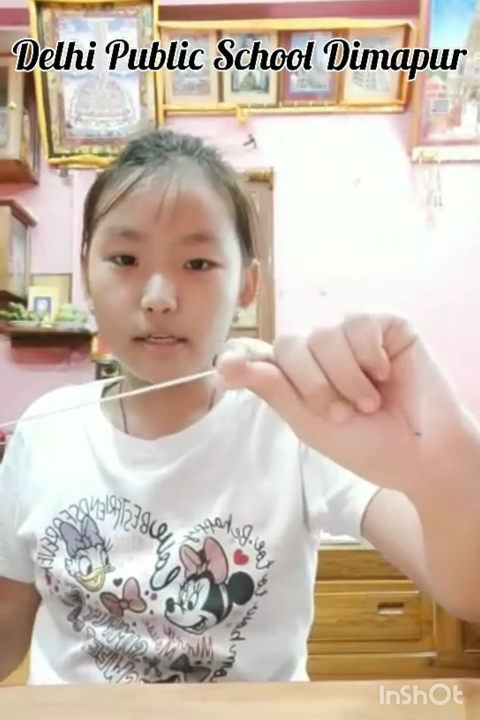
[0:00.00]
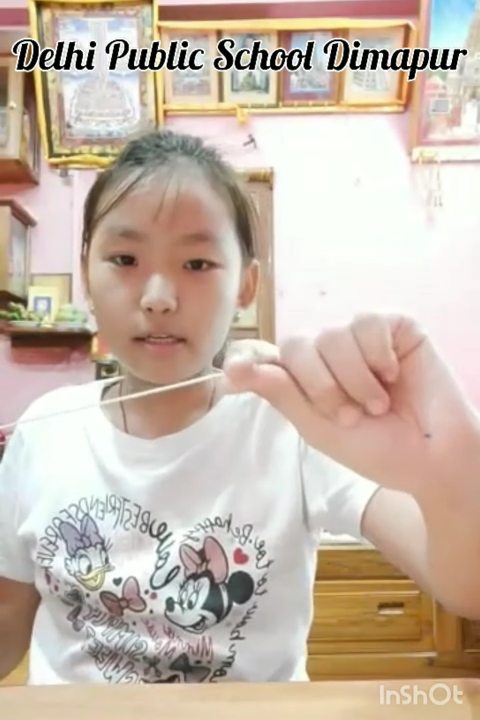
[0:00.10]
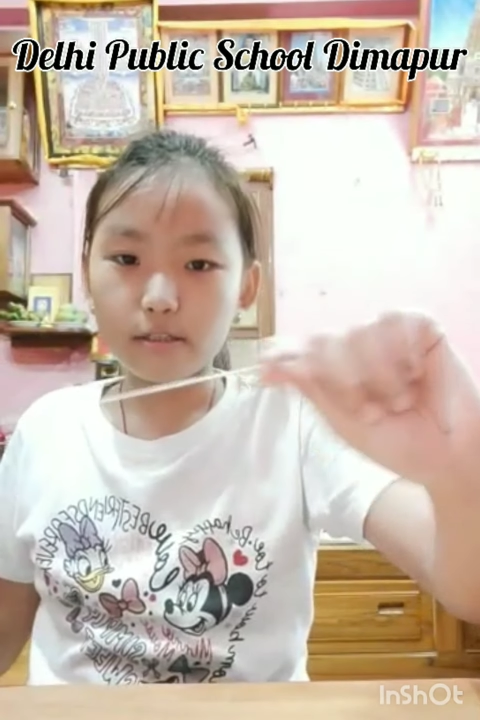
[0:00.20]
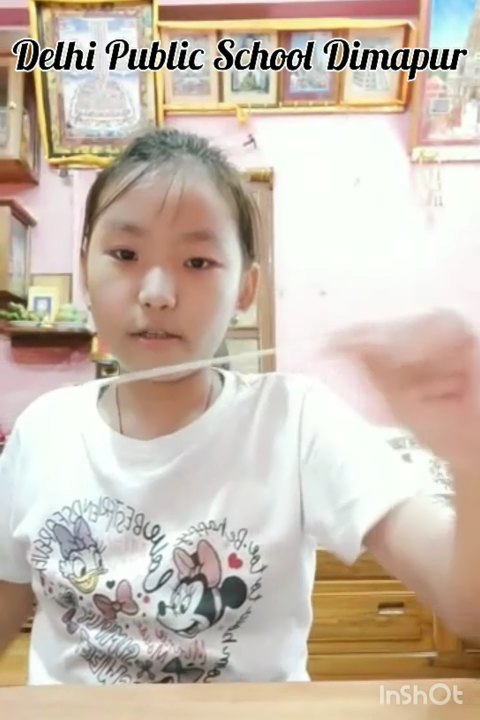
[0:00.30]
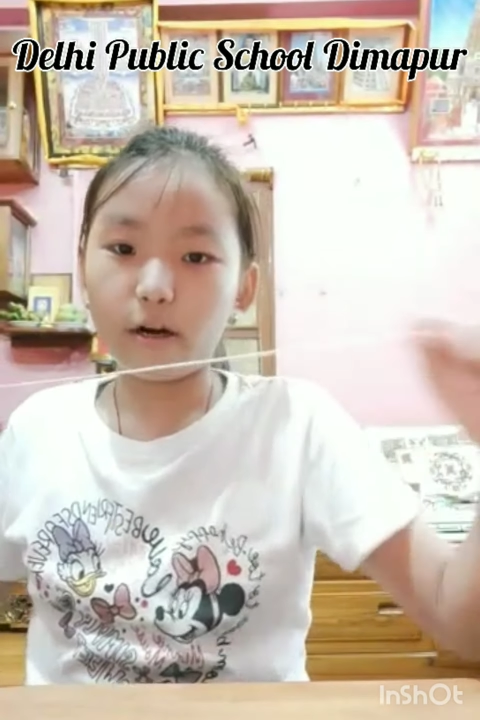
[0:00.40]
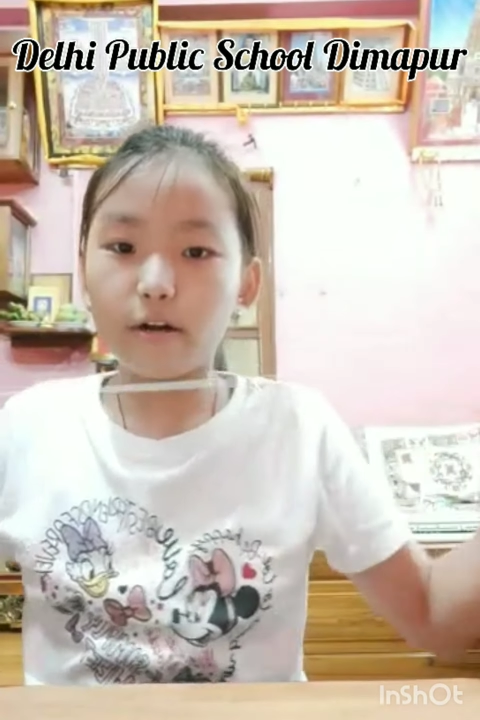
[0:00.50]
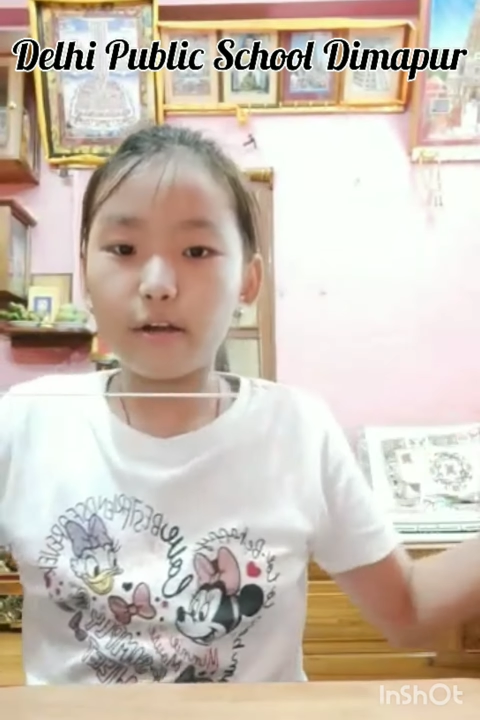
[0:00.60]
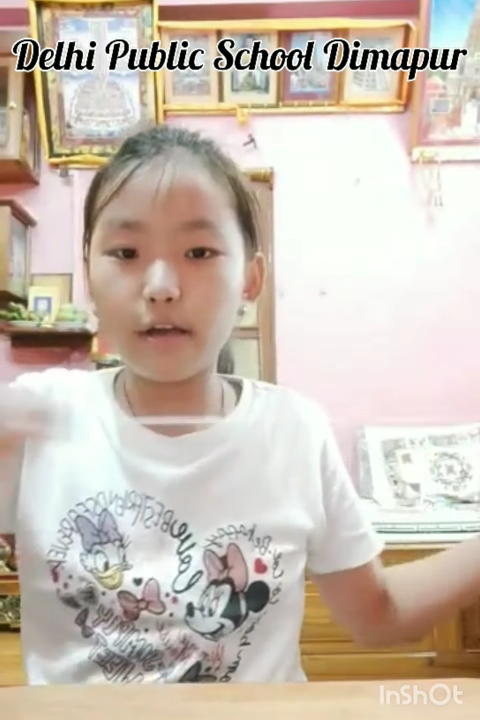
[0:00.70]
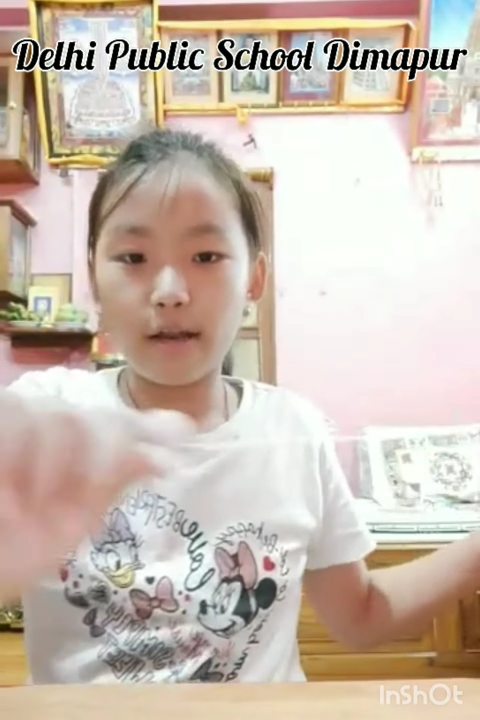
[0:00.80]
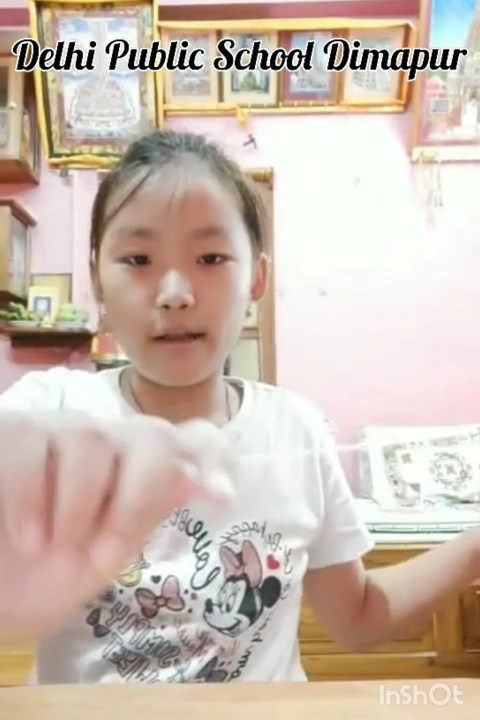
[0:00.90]

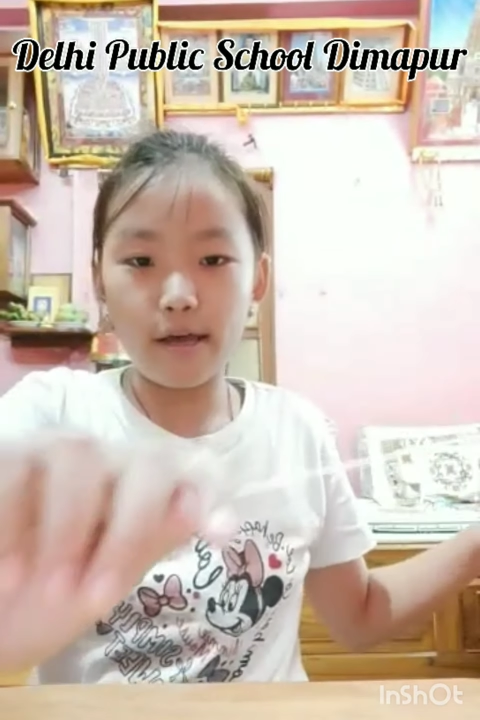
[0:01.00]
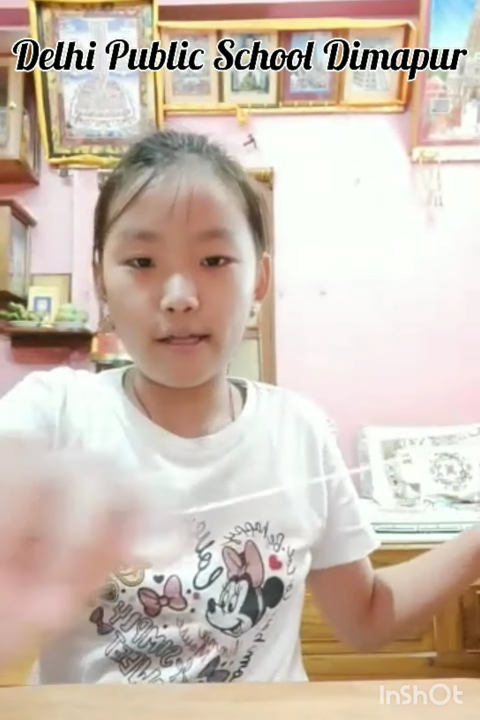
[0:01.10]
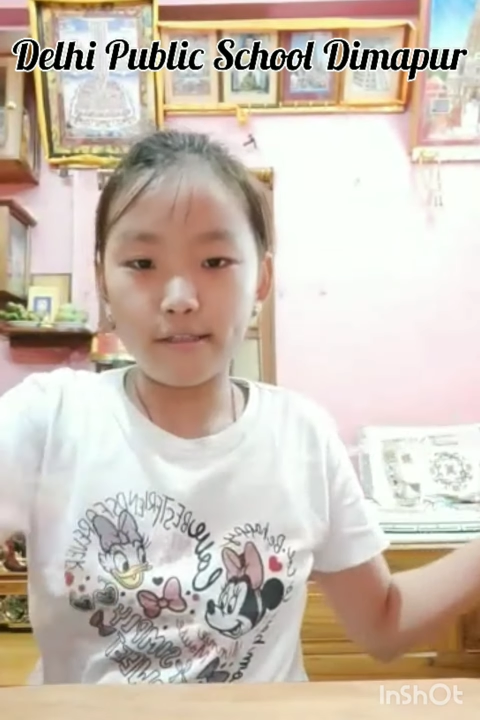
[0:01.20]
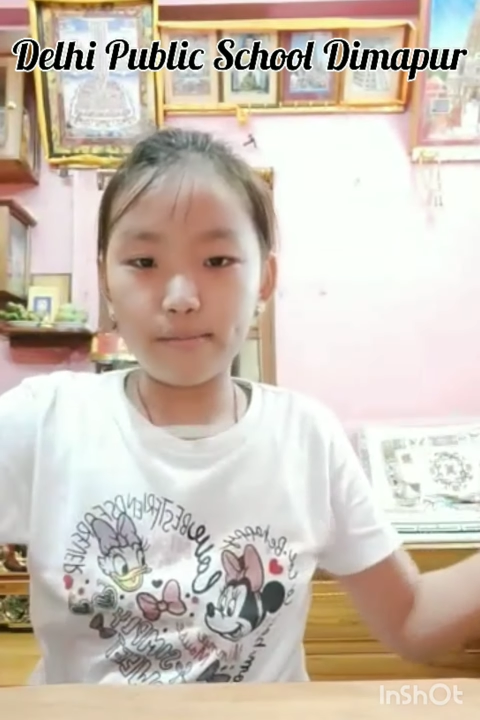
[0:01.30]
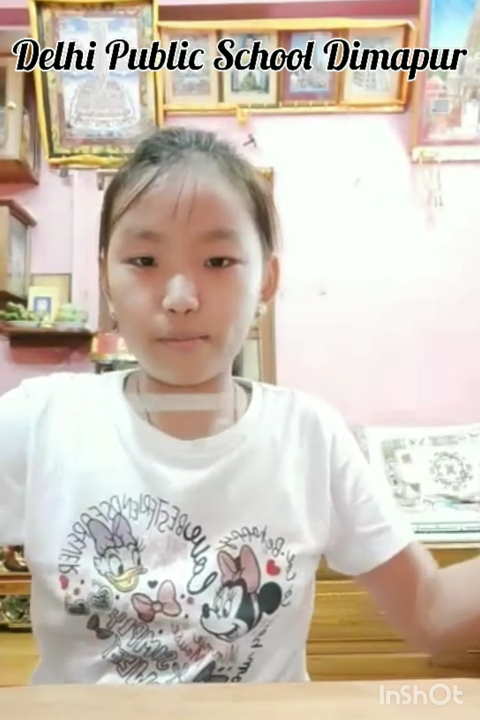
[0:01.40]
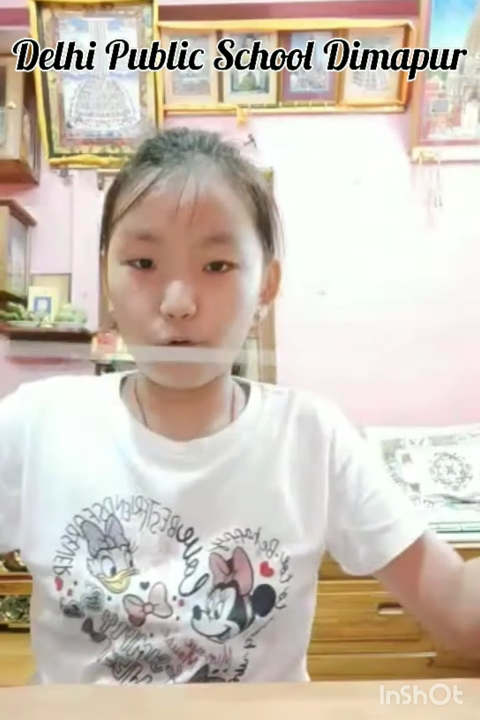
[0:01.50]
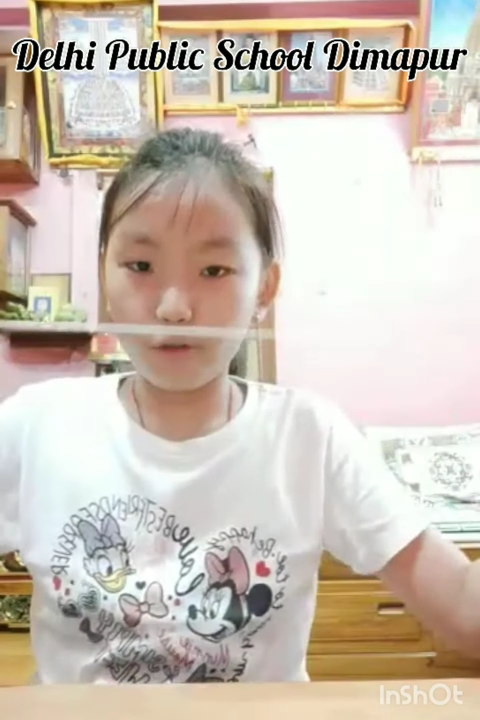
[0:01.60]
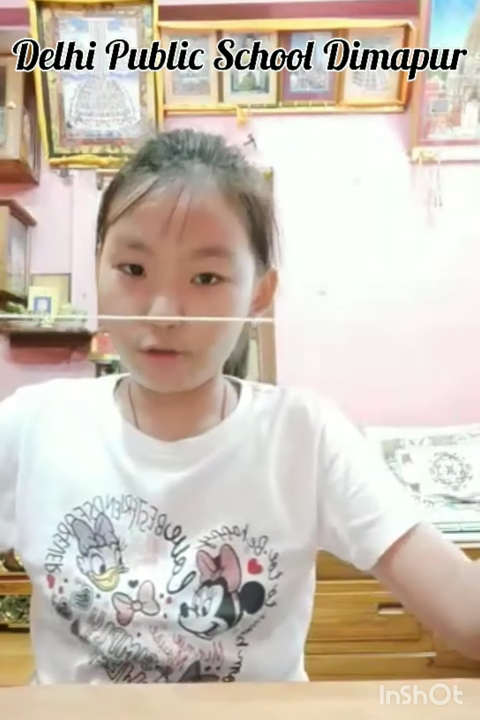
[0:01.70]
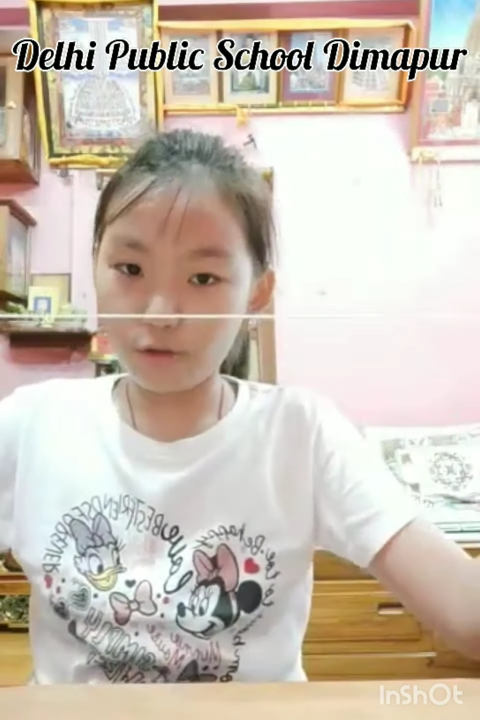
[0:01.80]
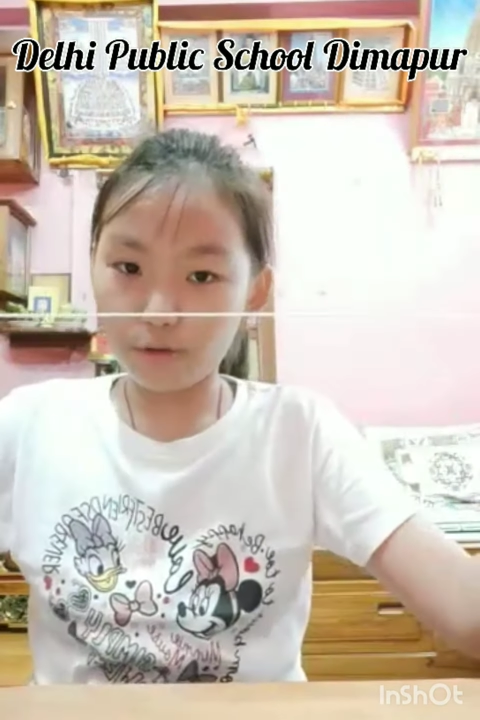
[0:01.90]
starting and ending
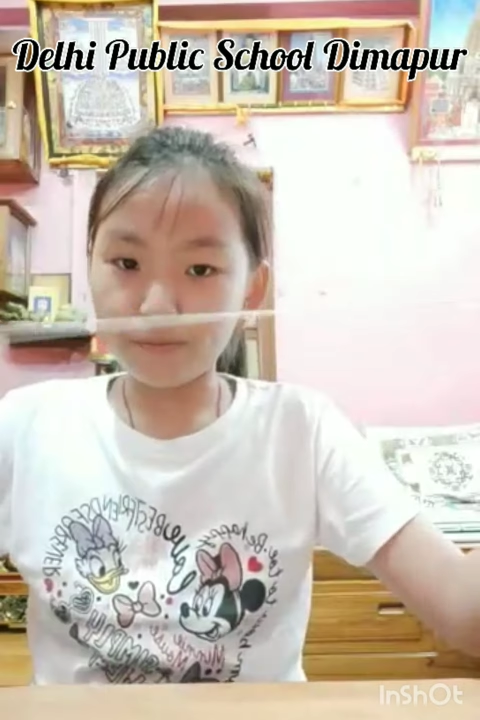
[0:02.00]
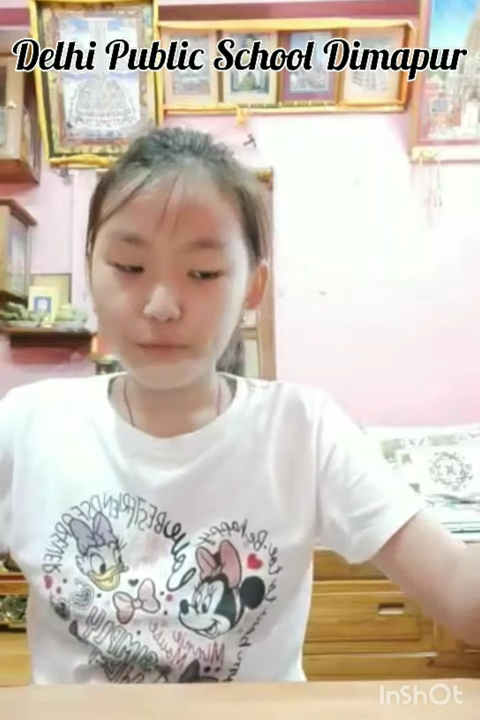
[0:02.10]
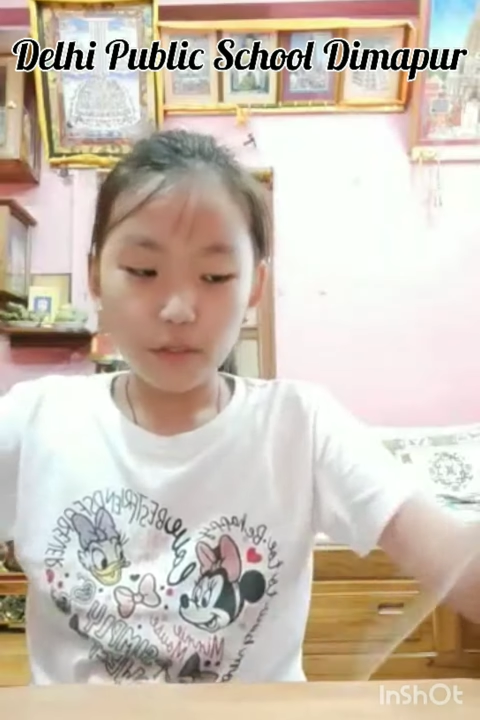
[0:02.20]
point too.